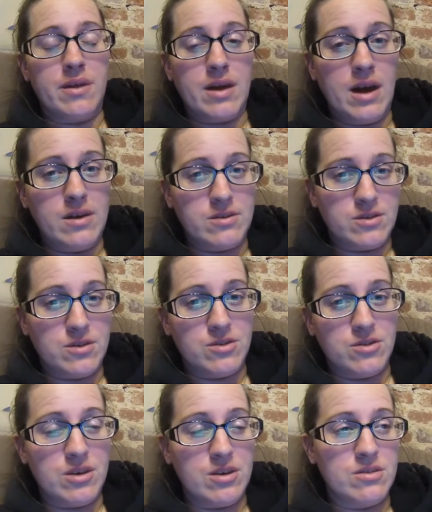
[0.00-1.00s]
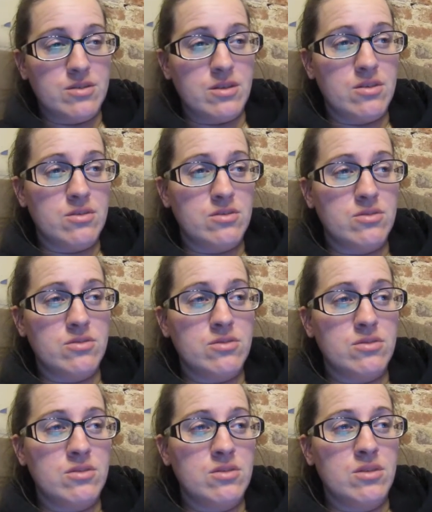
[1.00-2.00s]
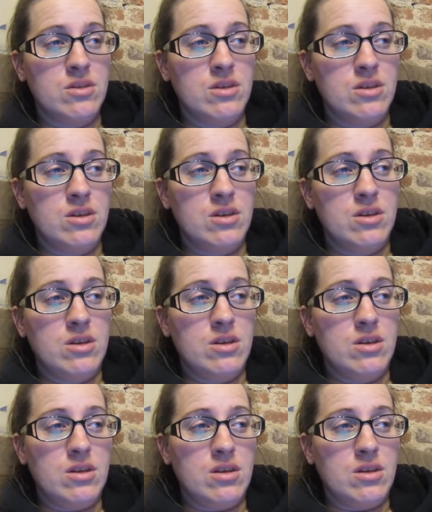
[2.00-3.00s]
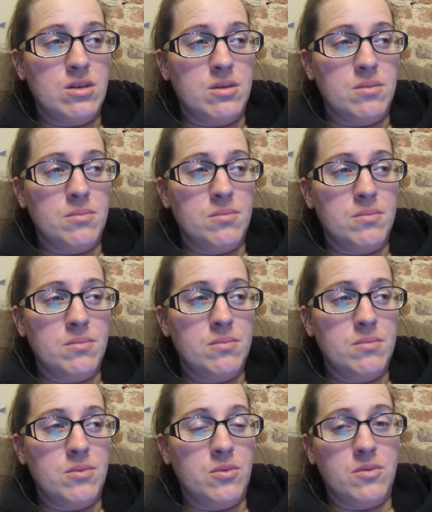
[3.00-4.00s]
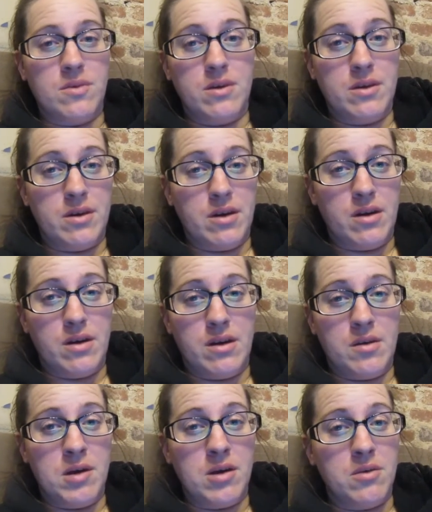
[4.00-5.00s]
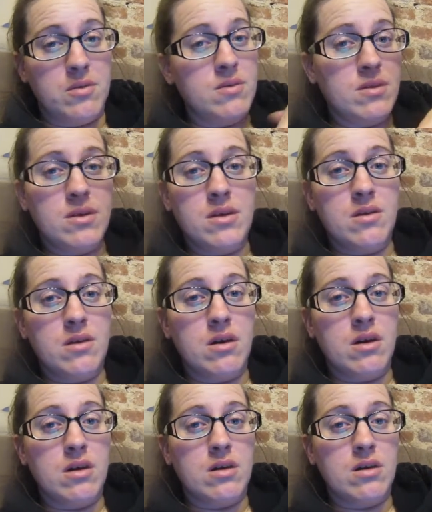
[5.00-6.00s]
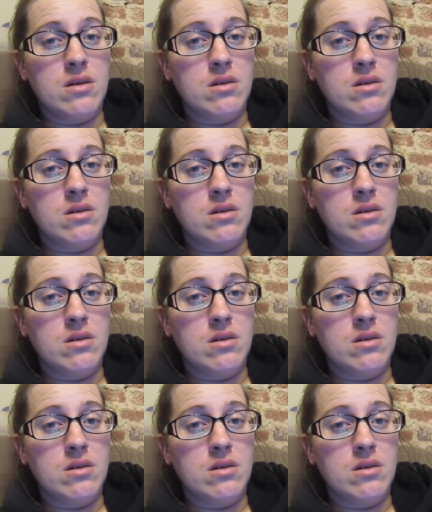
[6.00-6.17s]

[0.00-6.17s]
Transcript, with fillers: the Kaiser urgent care centers um, or the ER, and I'm not going to the ER